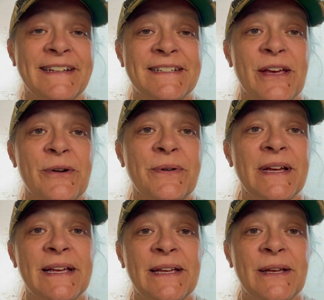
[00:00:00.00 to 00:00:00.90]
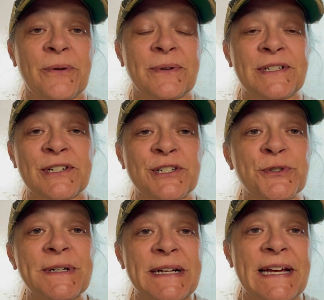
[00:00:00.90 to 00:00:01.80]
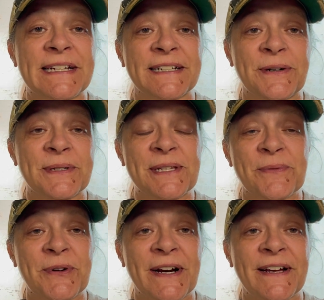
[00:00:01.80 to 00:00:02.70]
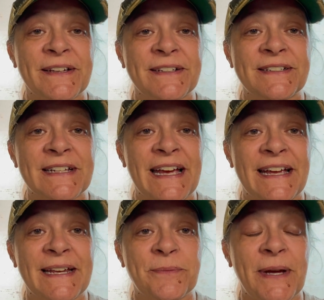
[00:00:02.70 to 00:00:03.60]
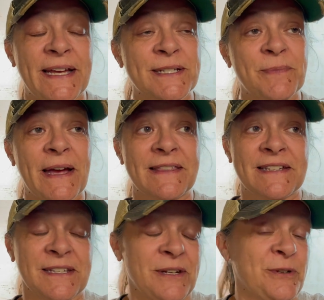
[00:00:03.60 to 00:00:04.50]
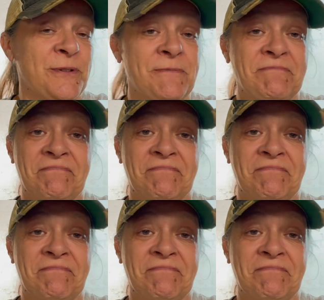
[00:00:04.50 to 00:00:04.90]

So we took a shortcut going somewhere else and passed by this little